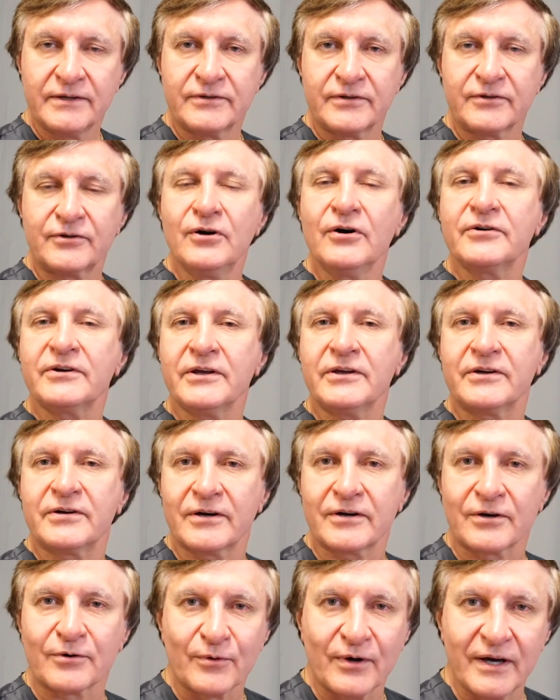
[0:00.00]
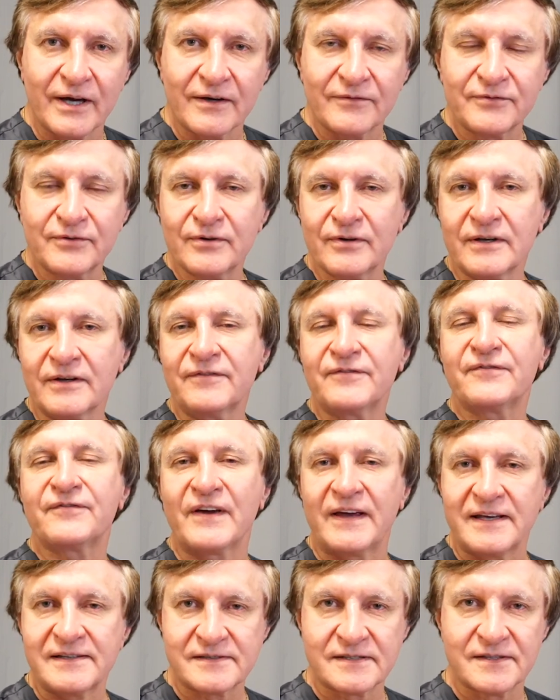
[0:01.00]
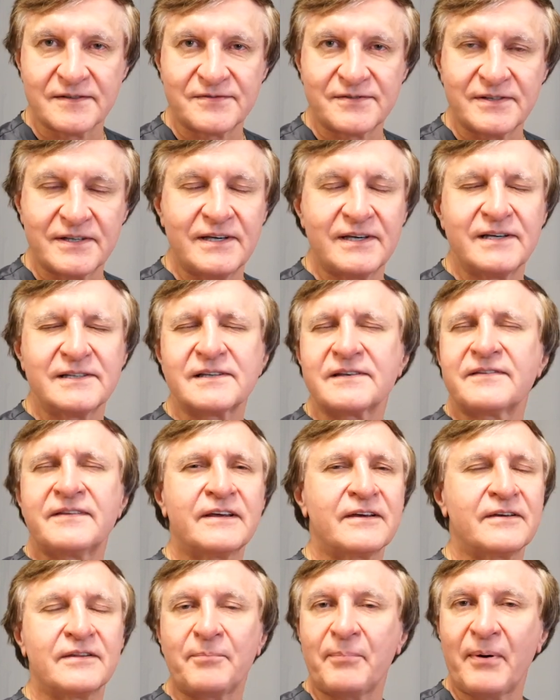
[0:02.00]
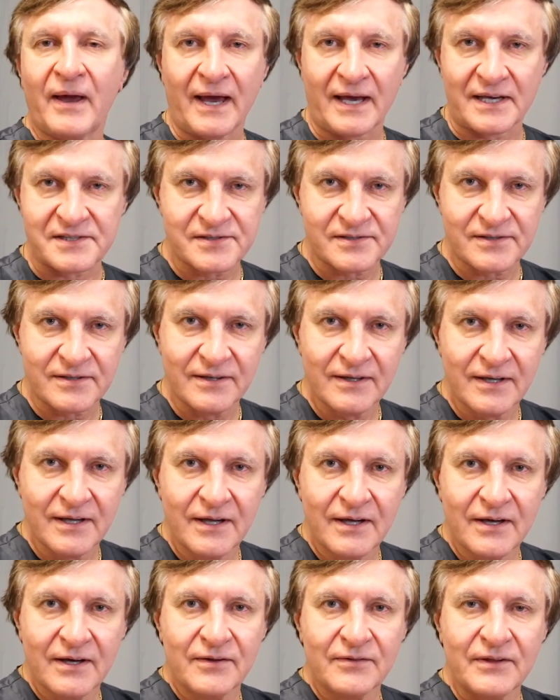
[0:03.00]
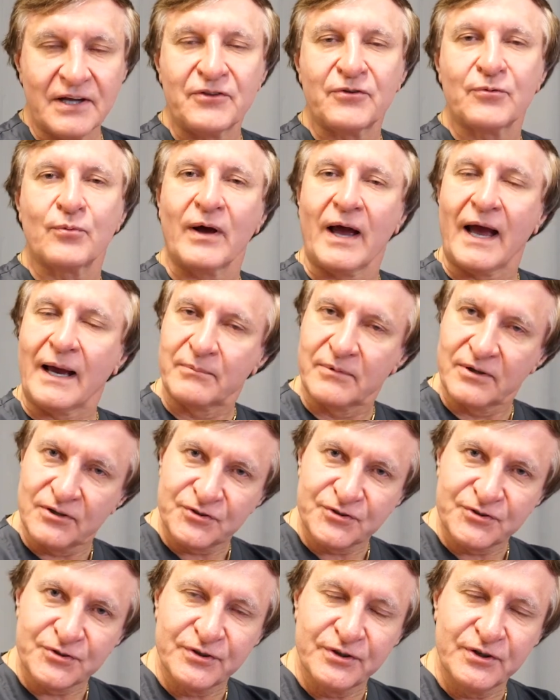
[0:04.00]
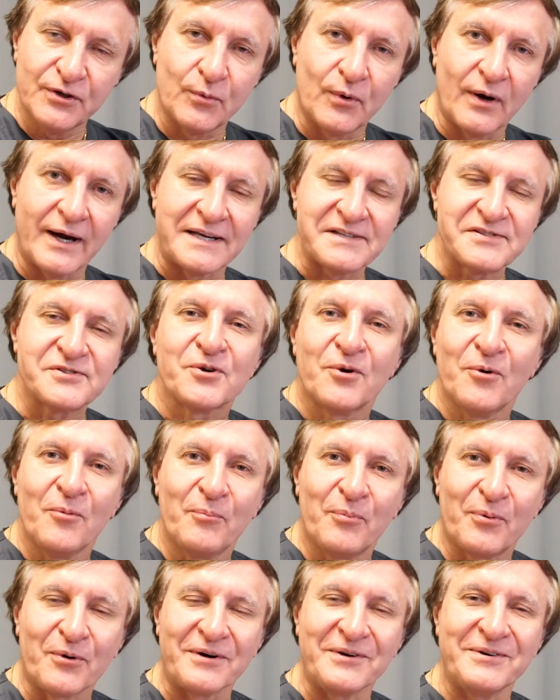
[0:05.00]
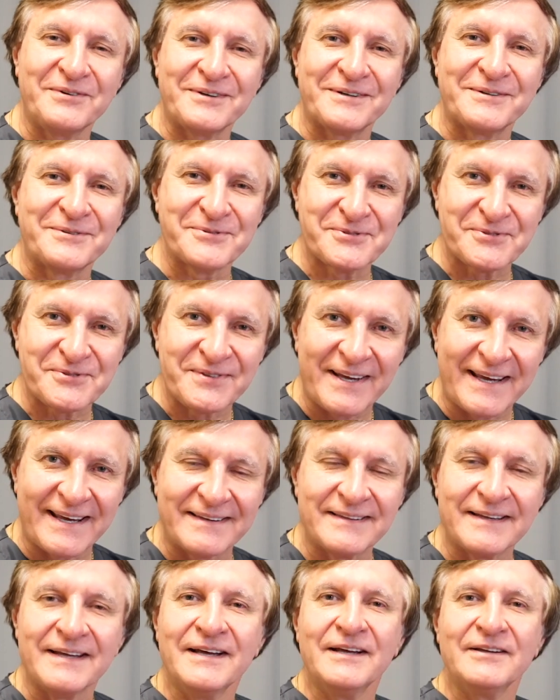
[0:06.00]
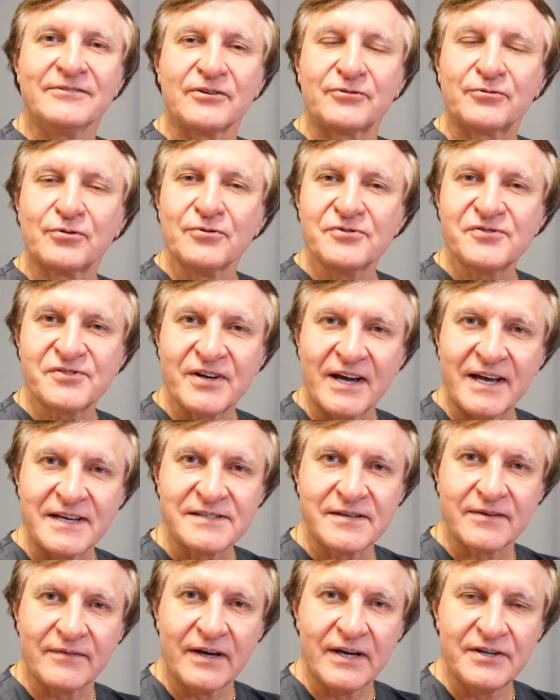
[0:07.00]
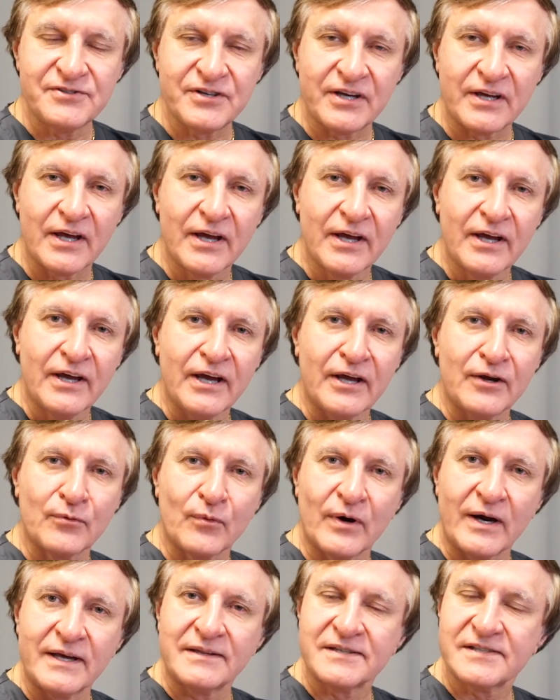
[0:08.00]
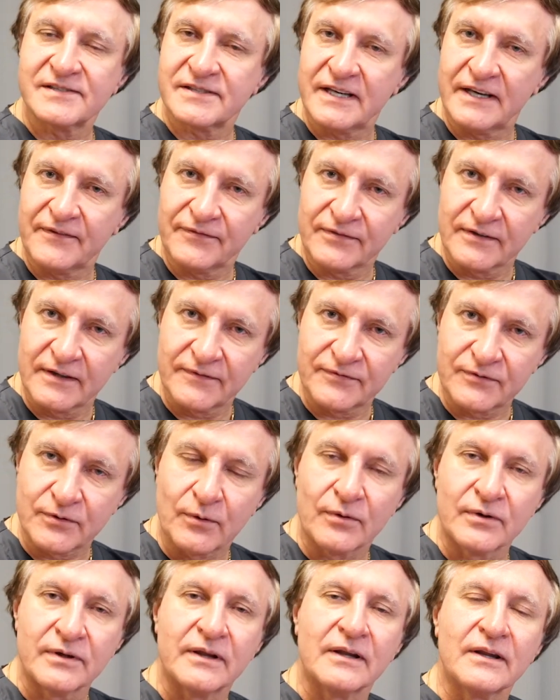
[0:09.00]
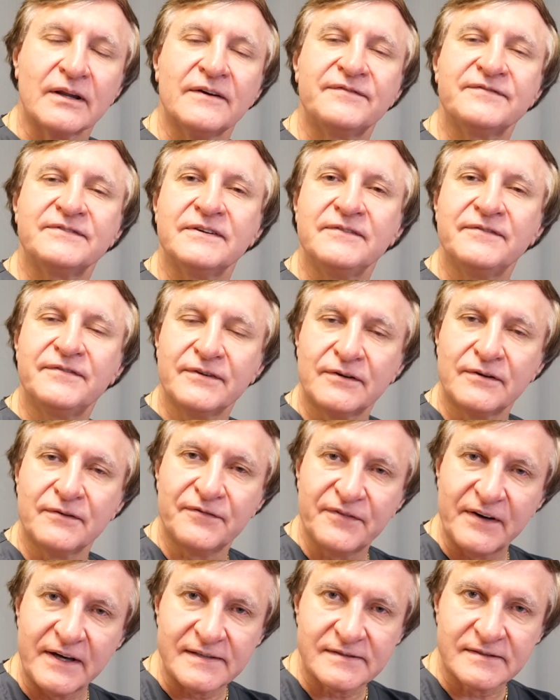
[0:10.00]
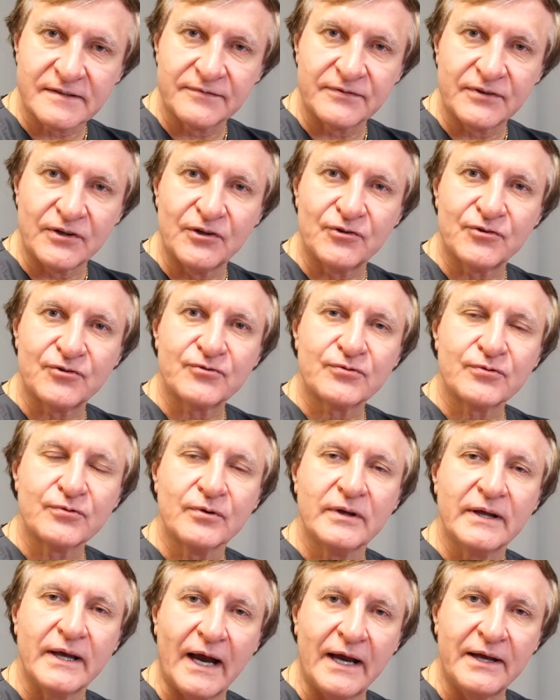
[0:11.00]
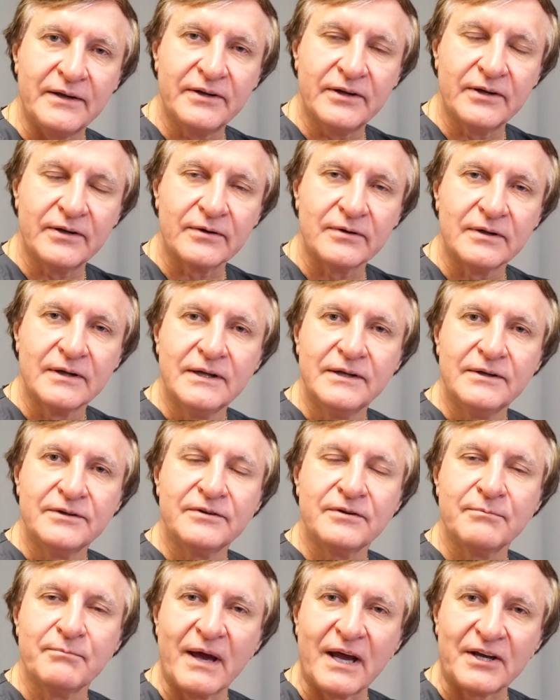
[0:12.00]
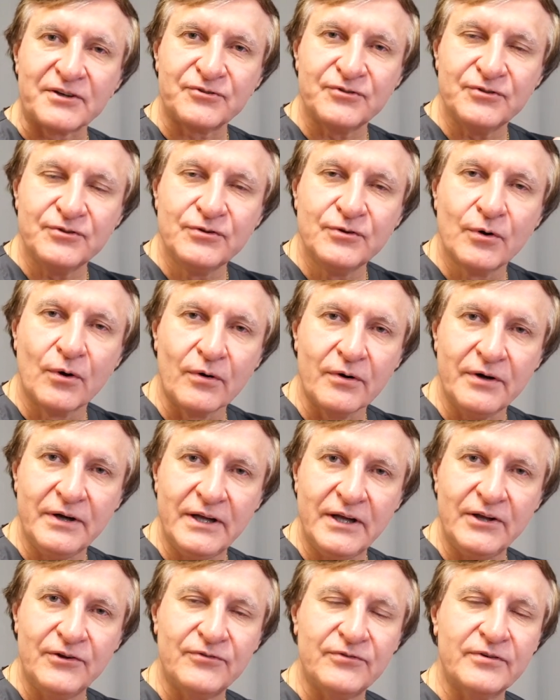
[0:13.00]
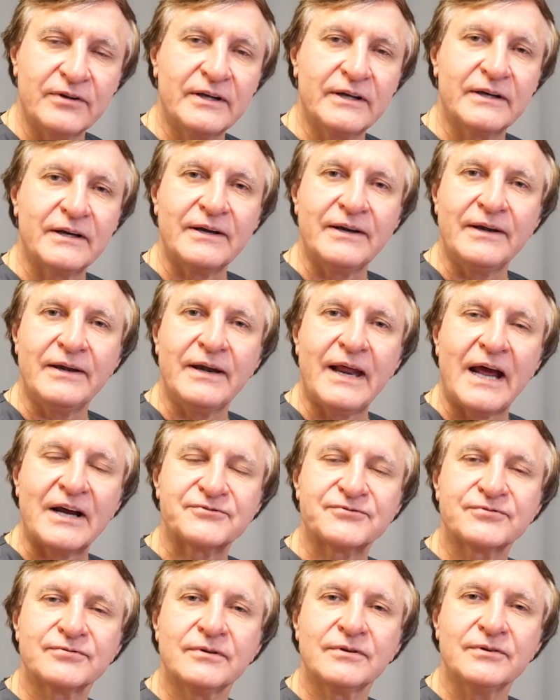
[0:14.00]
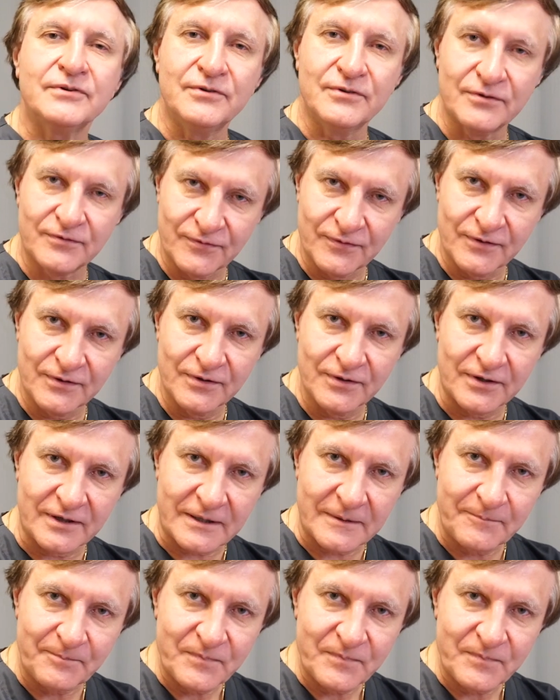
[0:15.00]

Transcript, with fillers: The cookie cutter way of doing facelifts is a thing of the past. That's why I'm going to show you why it's so important to understand the true science of aging and why the safe lift or the lift until facelift is truly ideal to match your needs to get a natural, youthful look.